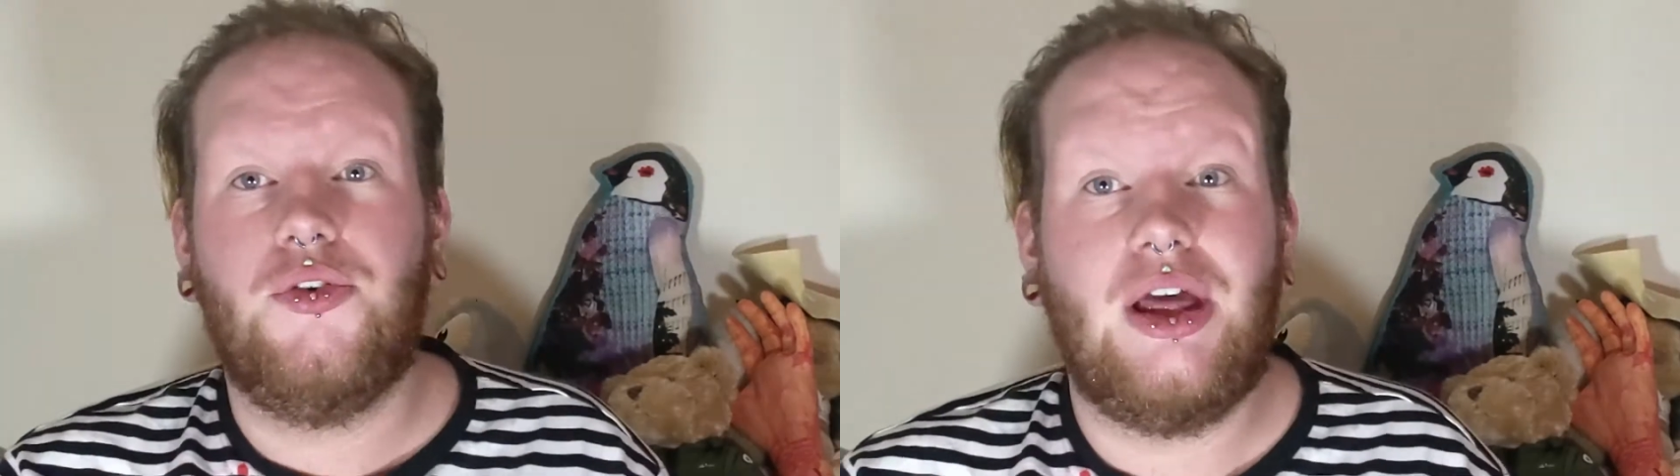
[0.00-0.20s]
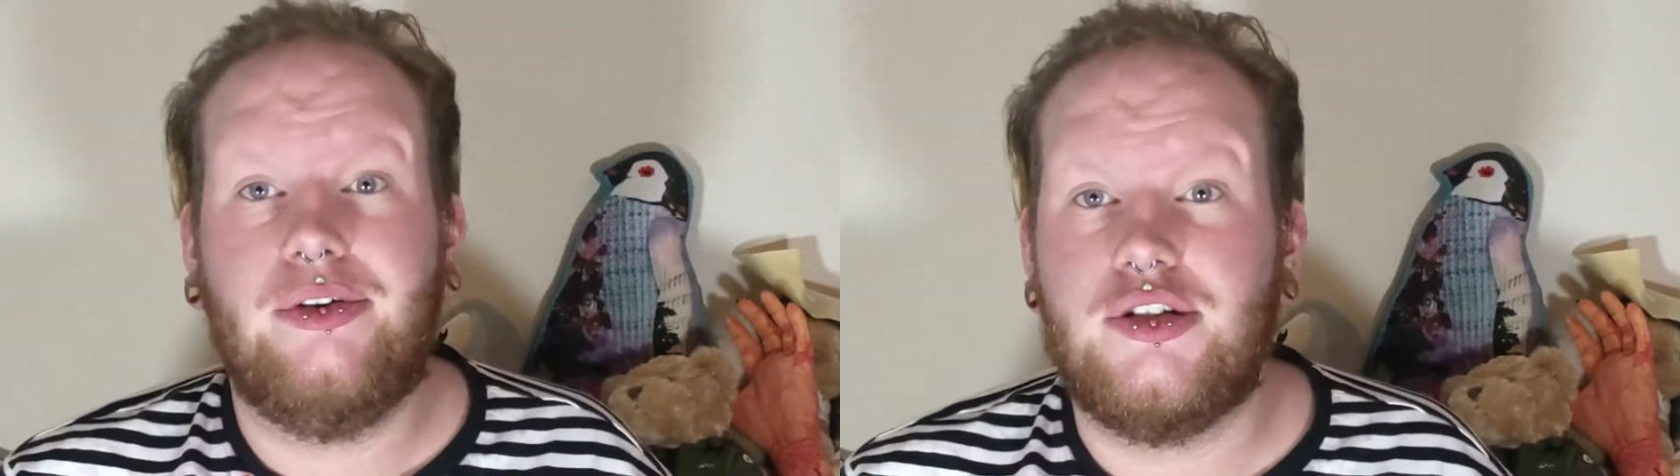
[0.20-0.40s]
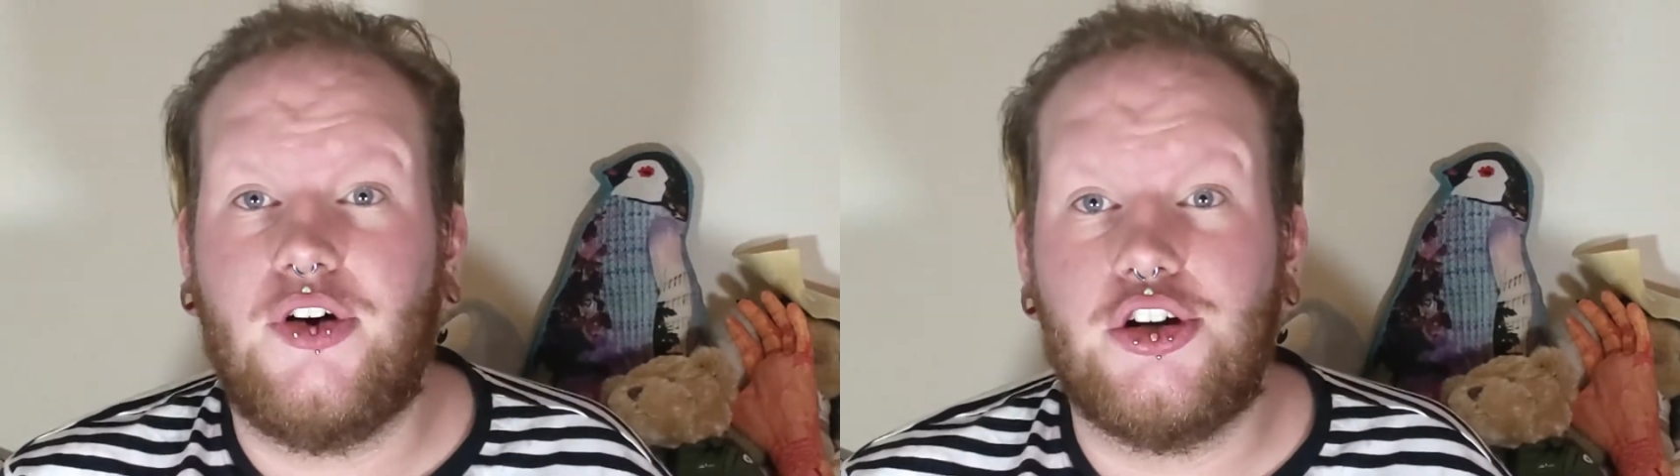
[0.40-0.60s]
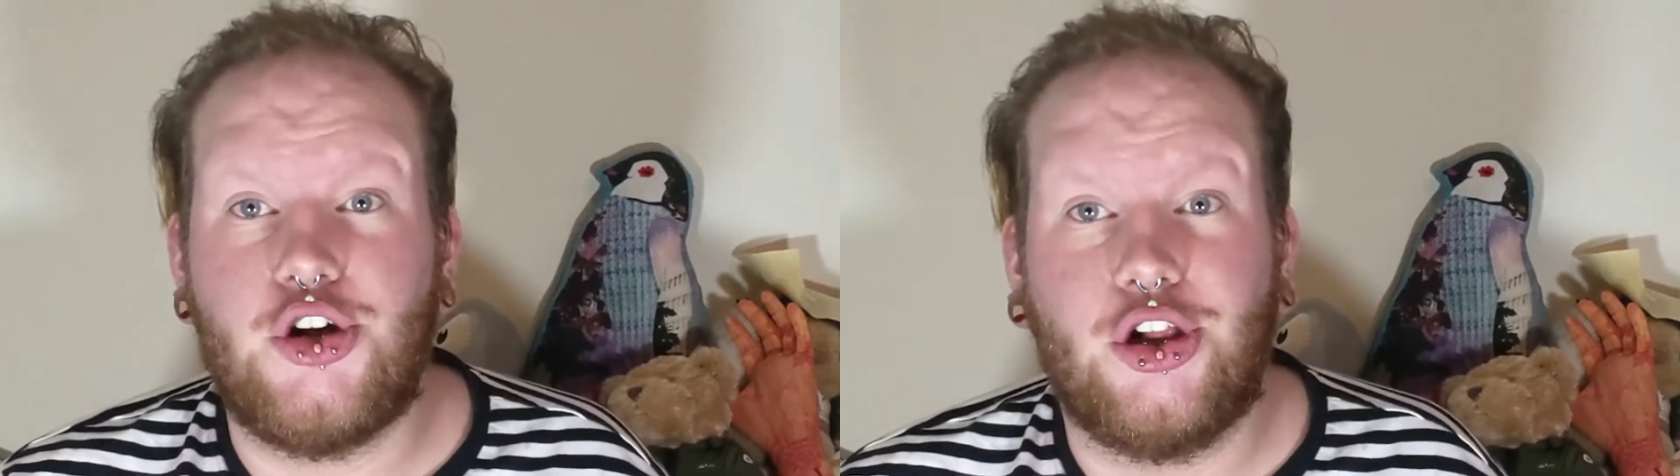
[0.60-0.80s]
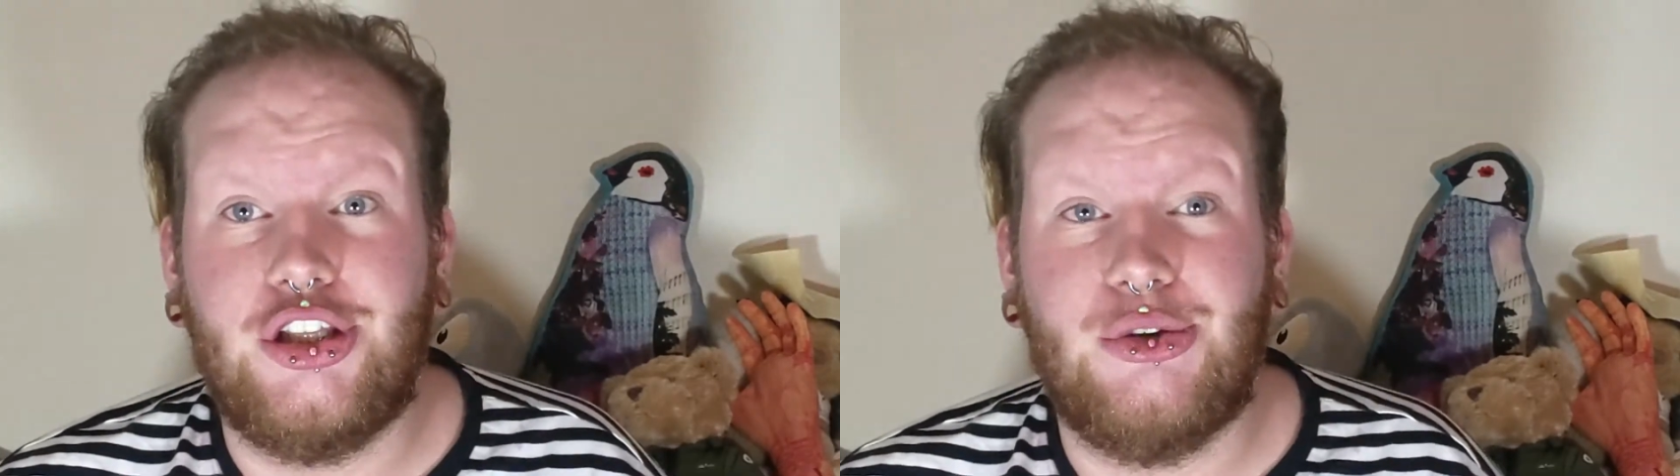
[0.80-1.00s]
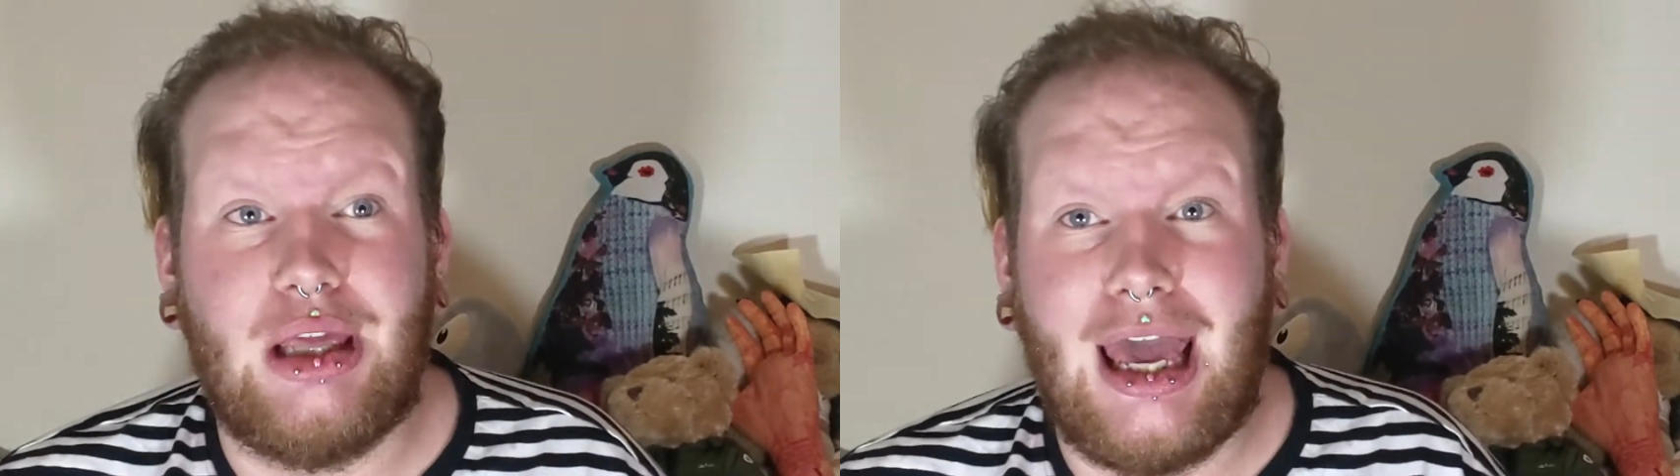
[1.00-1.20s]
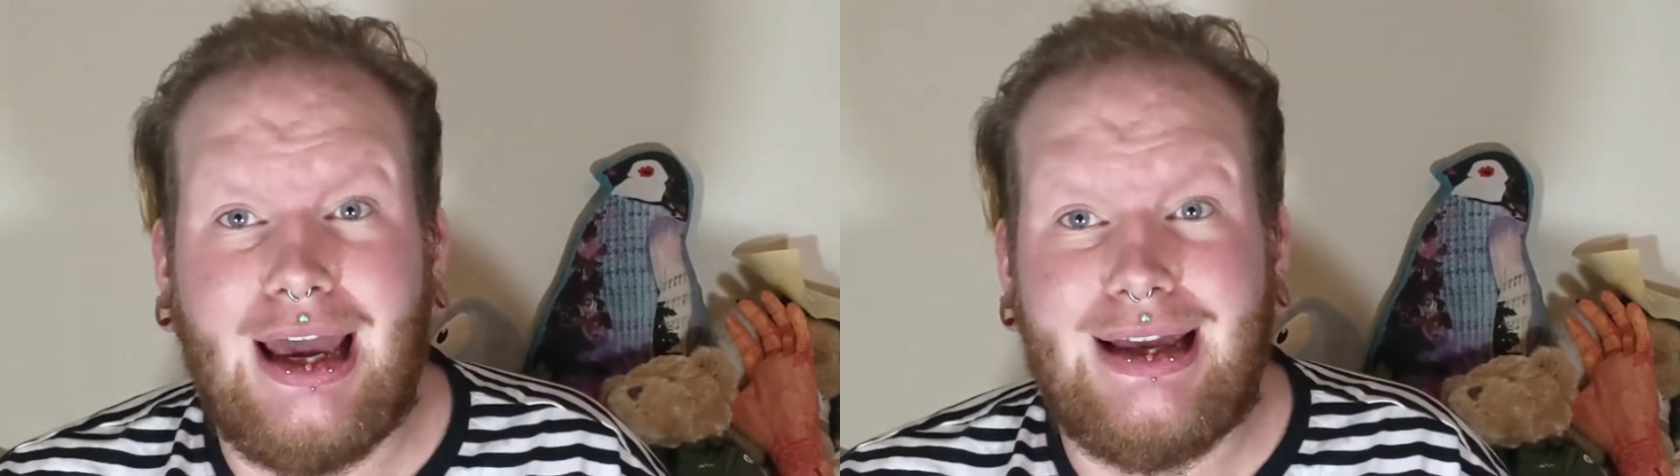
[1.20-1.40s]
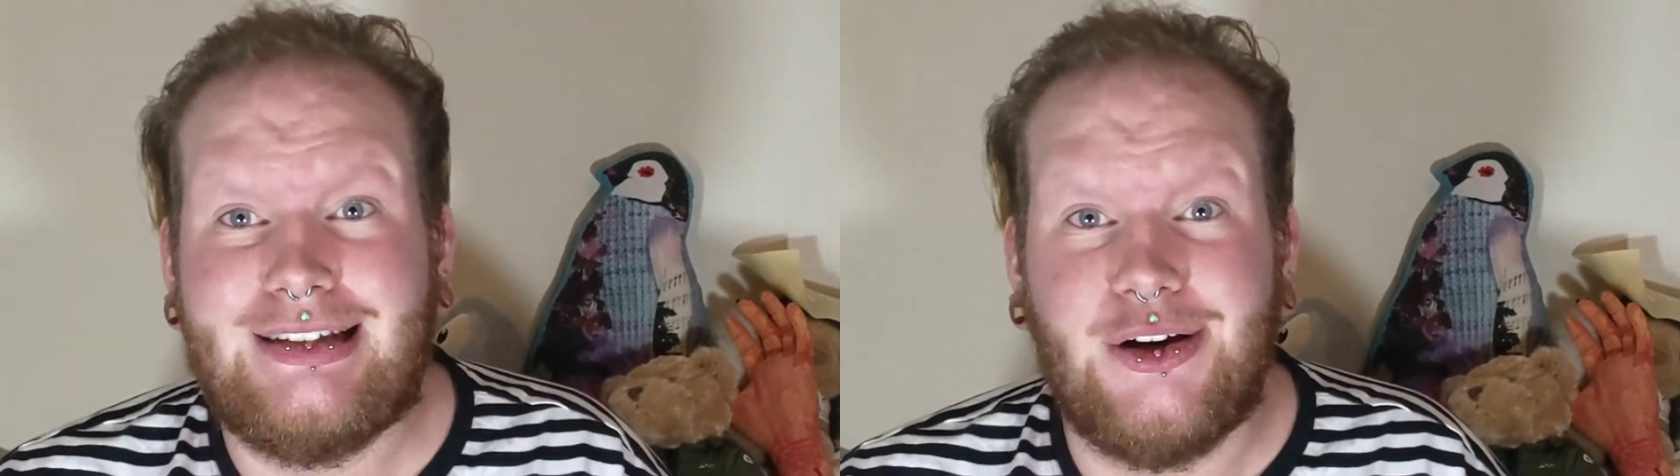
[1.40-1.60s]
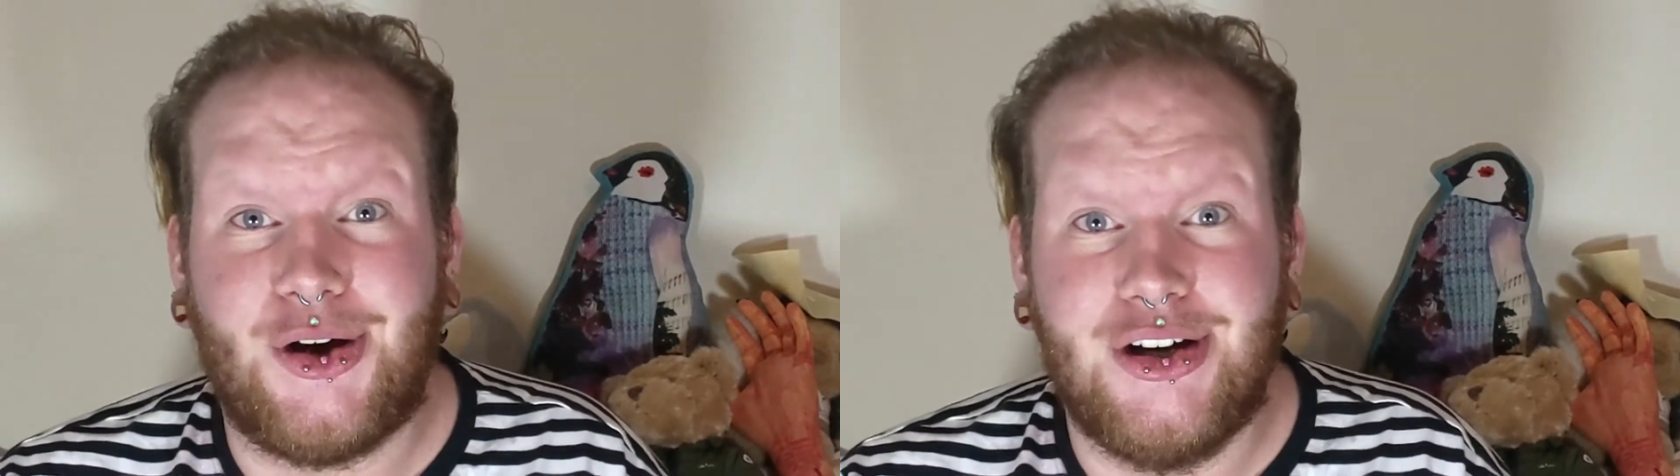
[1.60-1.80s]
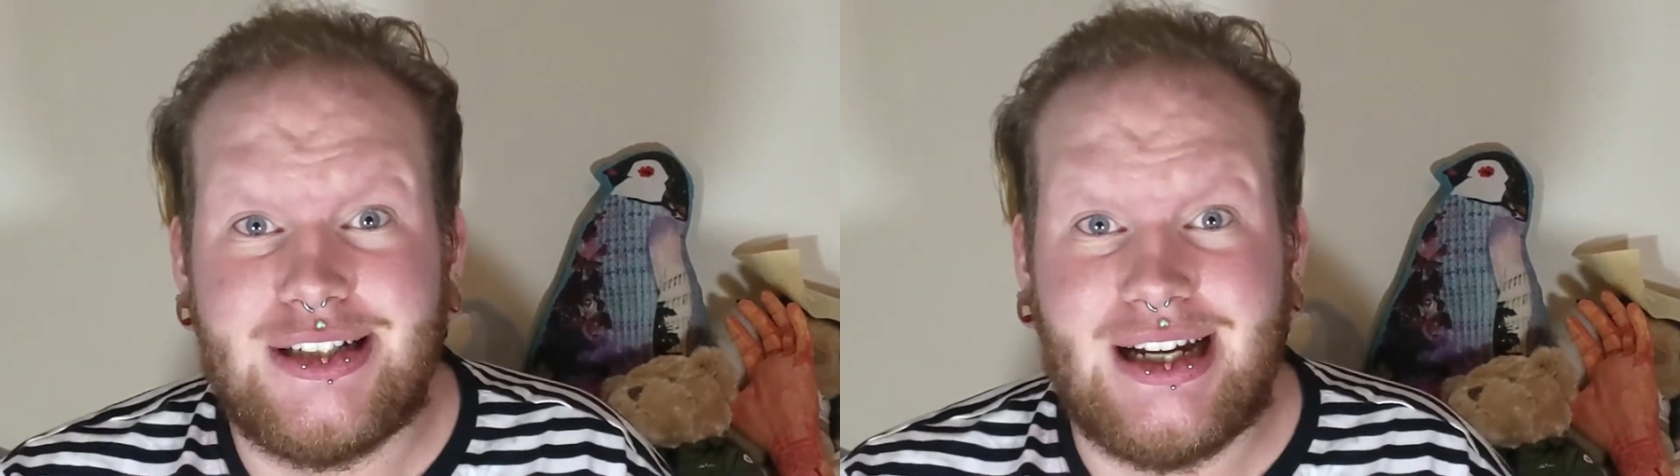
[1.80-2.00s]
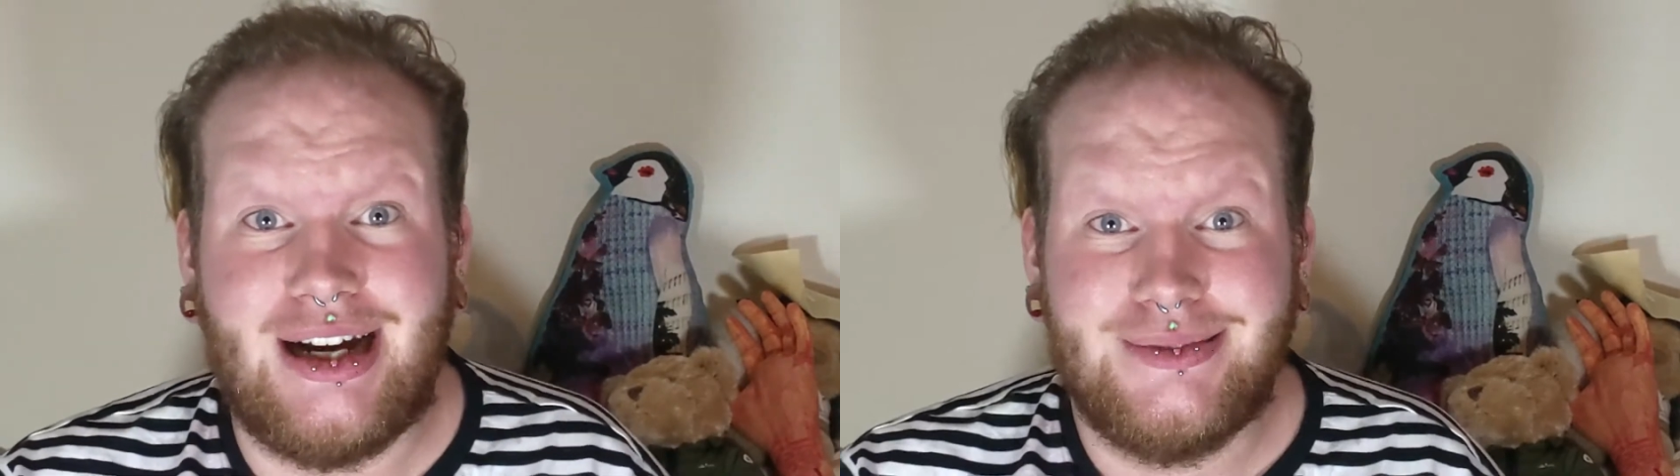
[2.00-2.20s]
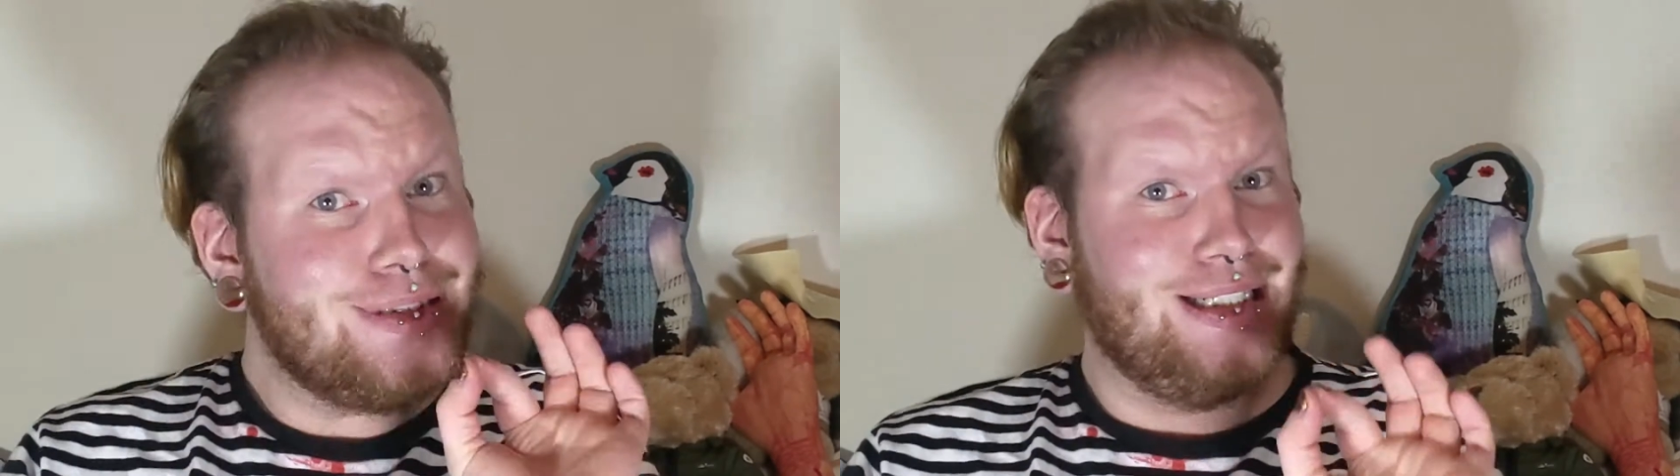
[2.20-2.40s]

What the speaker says: the new flavours of hot chocolate you get in Acosta.